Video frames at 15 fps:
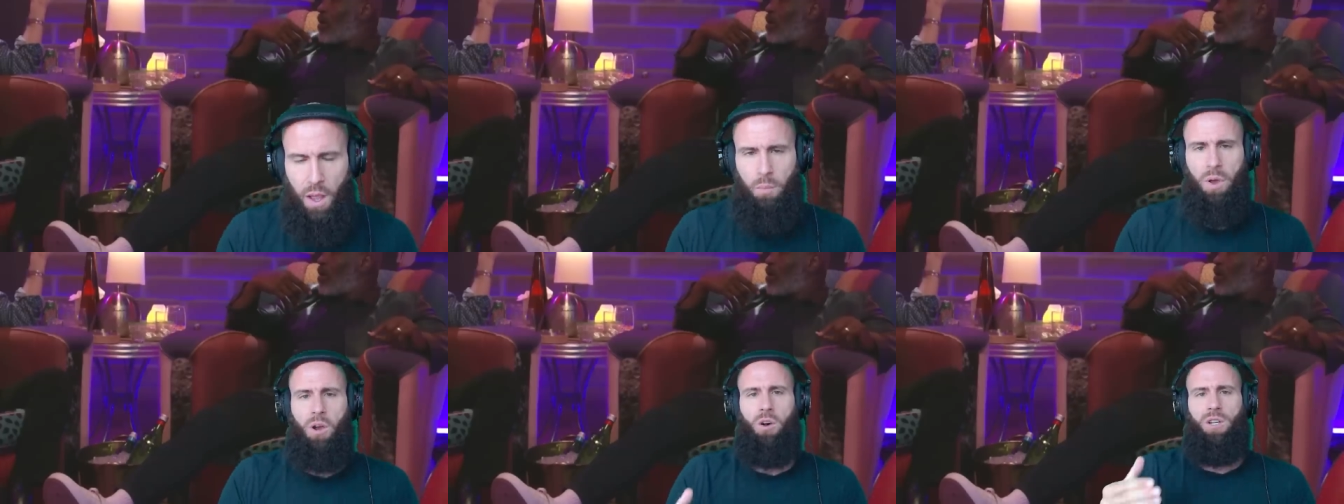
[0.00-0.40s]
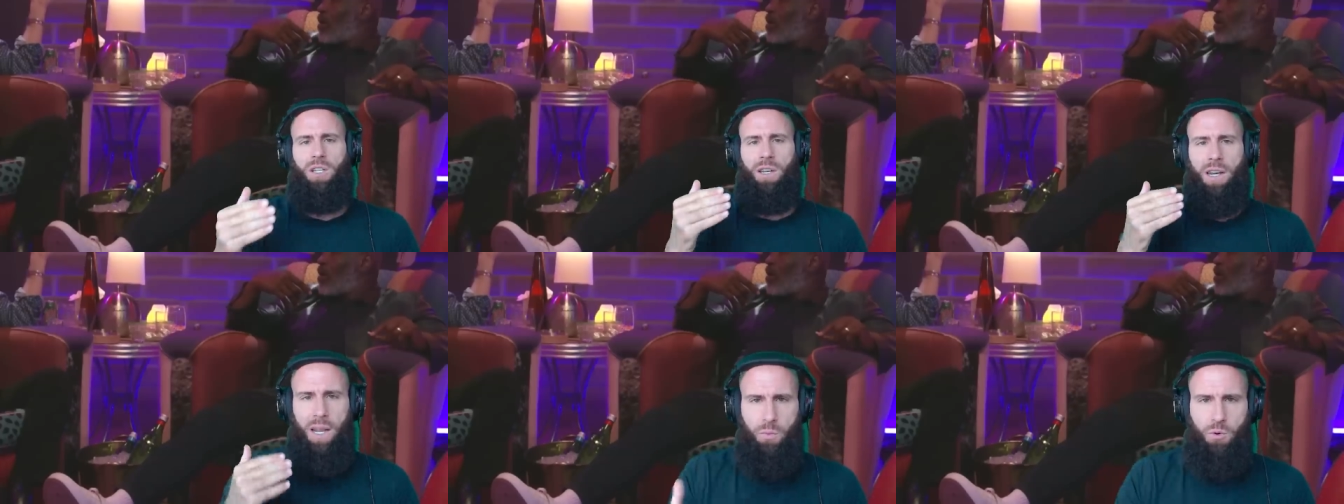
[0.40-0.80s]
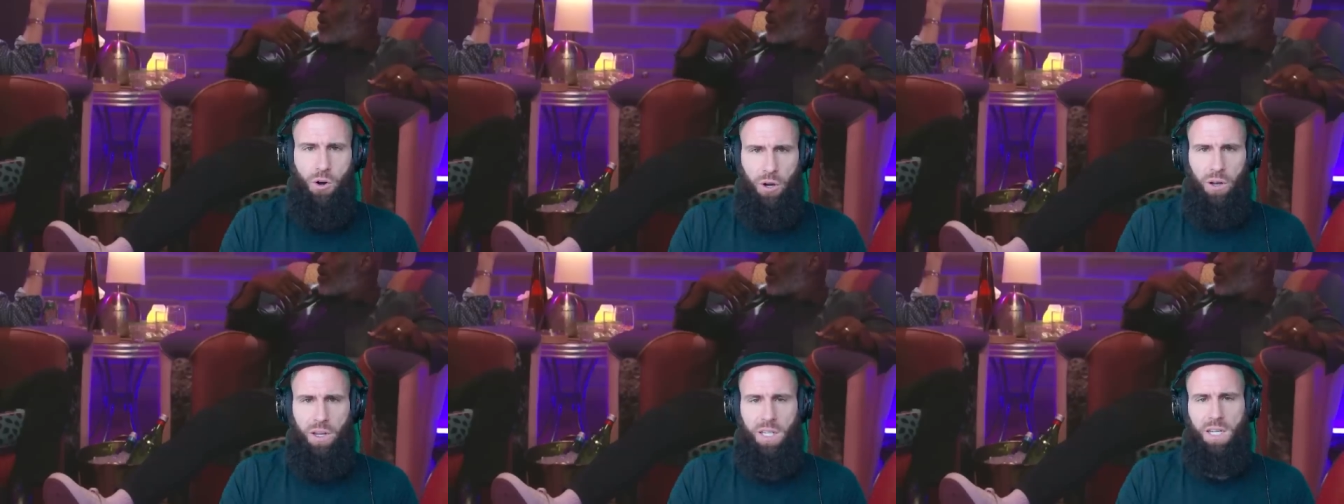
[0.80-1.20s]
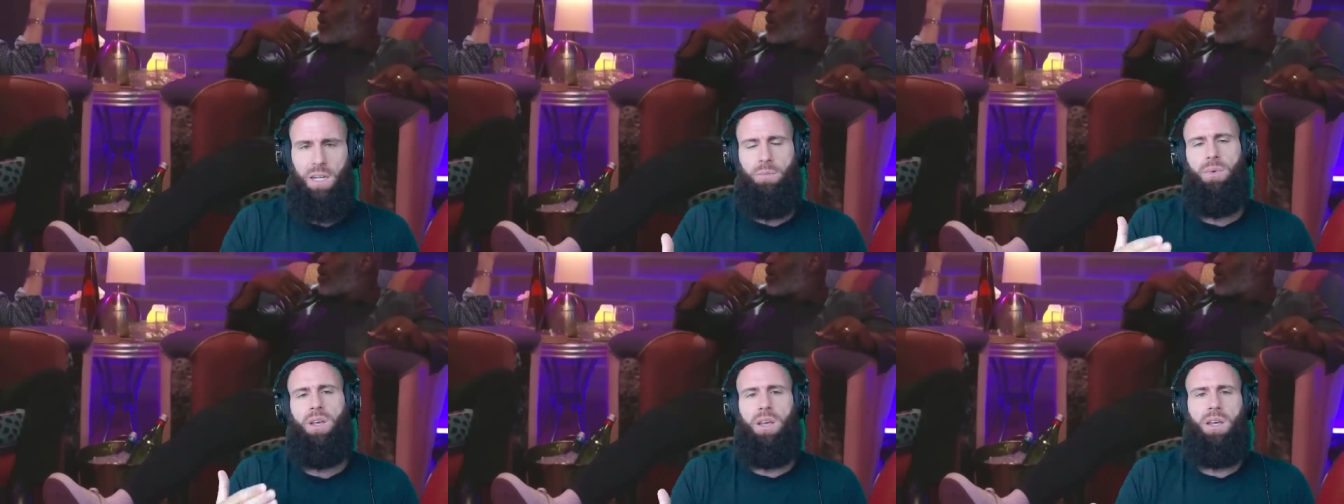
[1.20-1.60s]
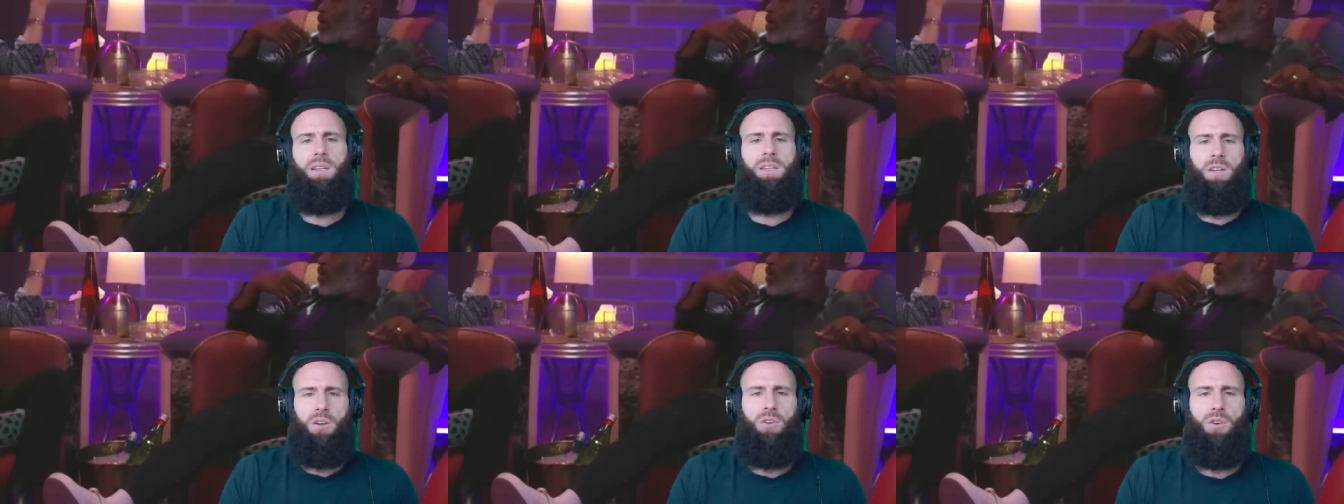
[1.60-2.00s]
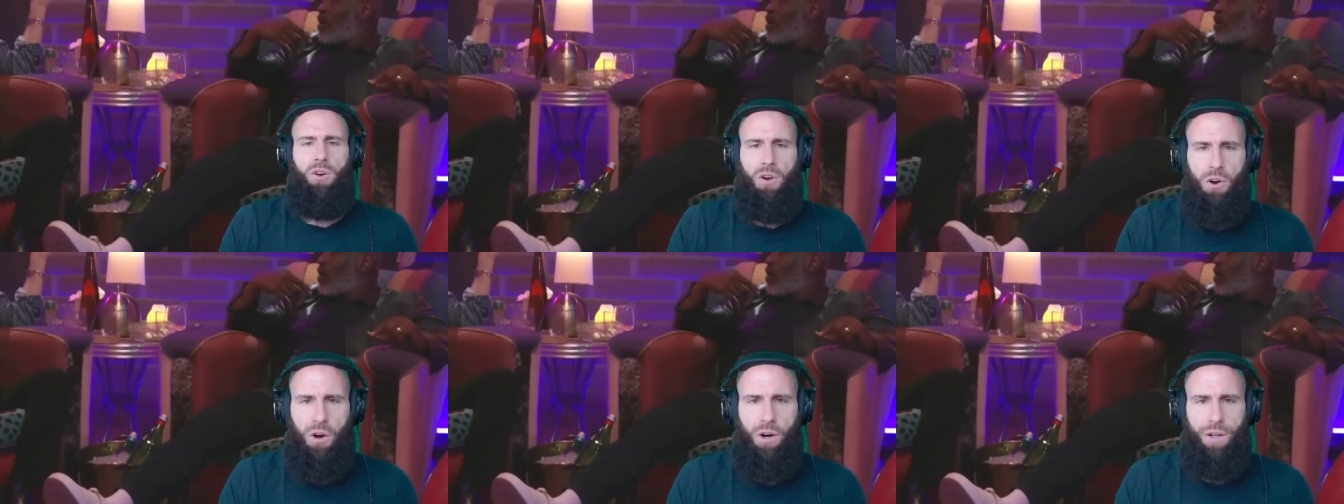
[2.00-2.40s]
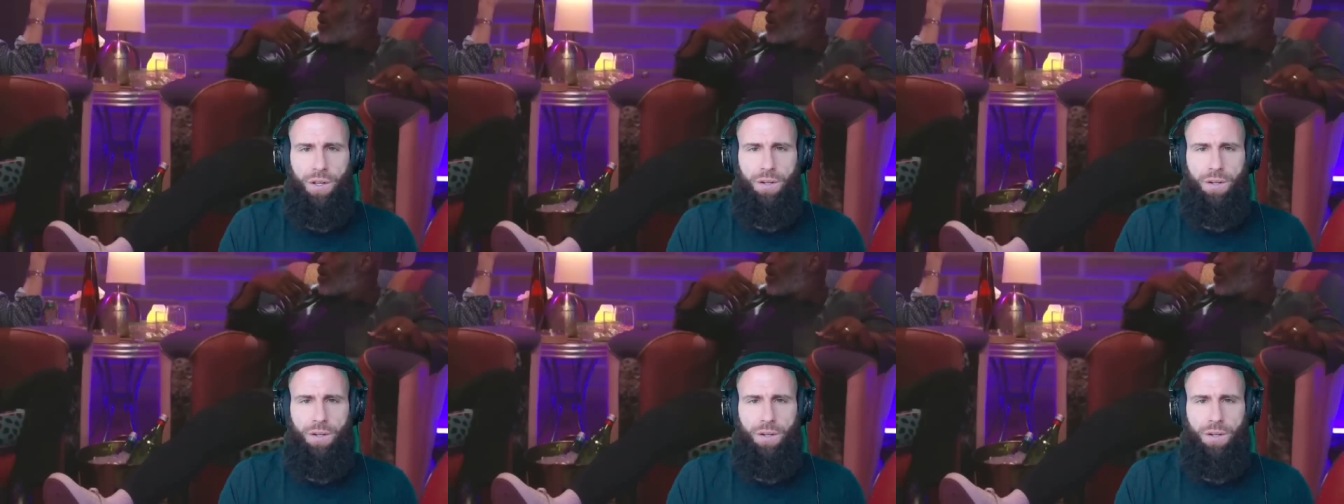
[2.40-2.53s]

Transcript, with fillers: because liberal pluralism is your God.